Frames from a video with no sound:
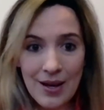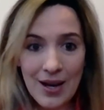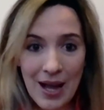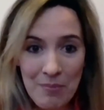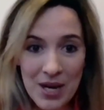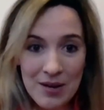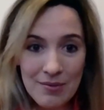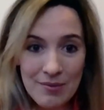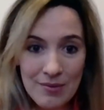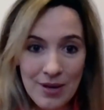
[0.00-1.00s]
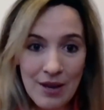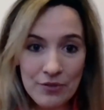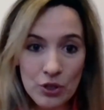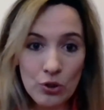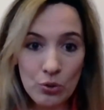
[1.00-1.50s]
coming
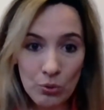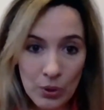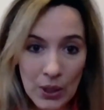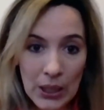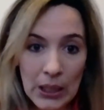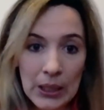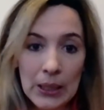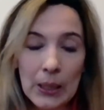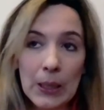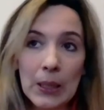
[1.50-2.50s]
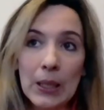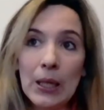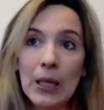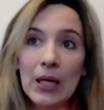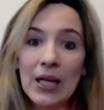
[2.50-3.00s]
after coup
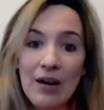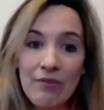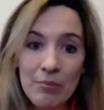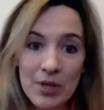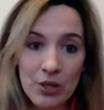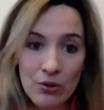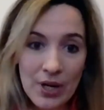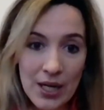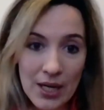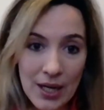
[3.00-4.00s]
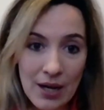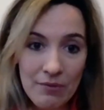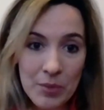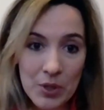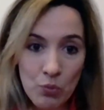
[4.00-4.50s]
government, Ukrainian
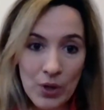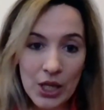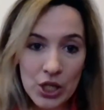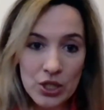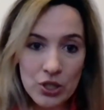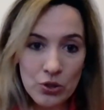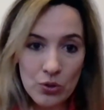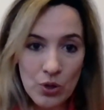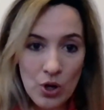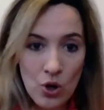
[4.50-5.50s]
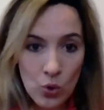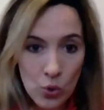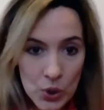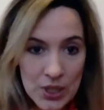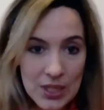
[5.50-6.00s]
government, willing to
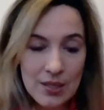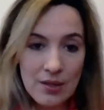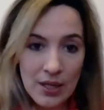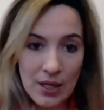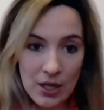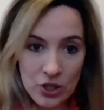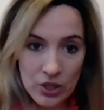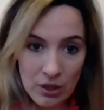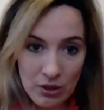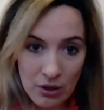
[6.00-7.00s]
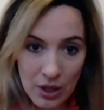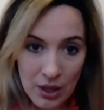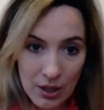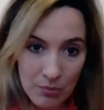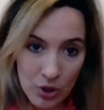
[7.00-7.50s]
oust their
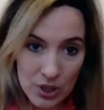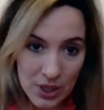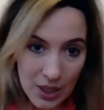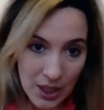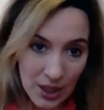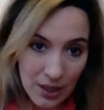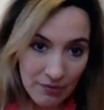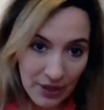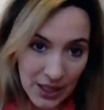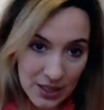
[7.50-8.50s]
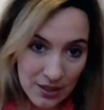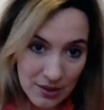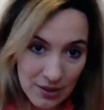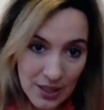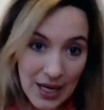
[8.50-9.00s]
Chernomorsky
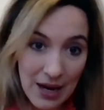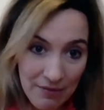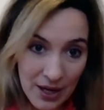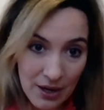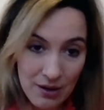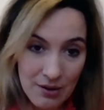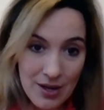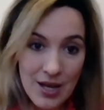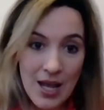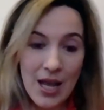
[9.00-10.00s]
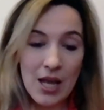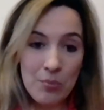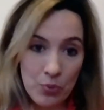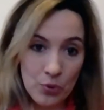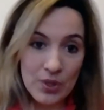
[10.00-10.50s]
fleet, navy,
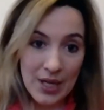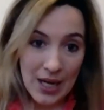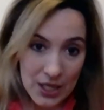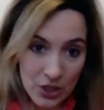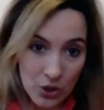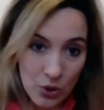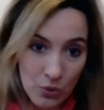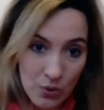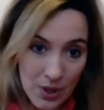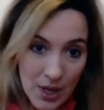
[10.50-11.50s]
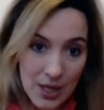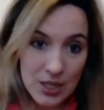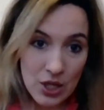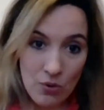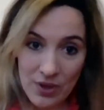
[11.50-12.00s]
and put NATO.
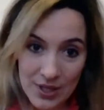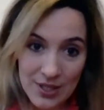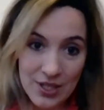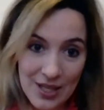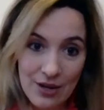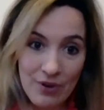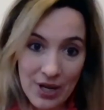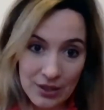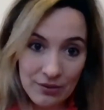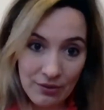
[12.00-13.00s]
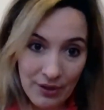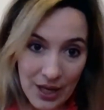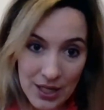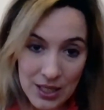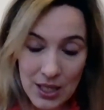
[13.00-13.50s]
So this is direct
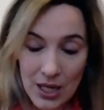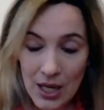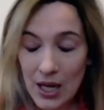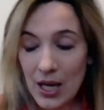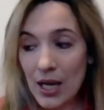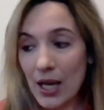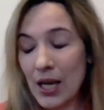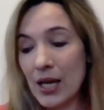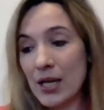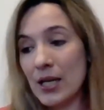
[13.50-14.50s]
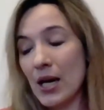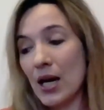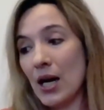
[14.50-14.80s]
threat. And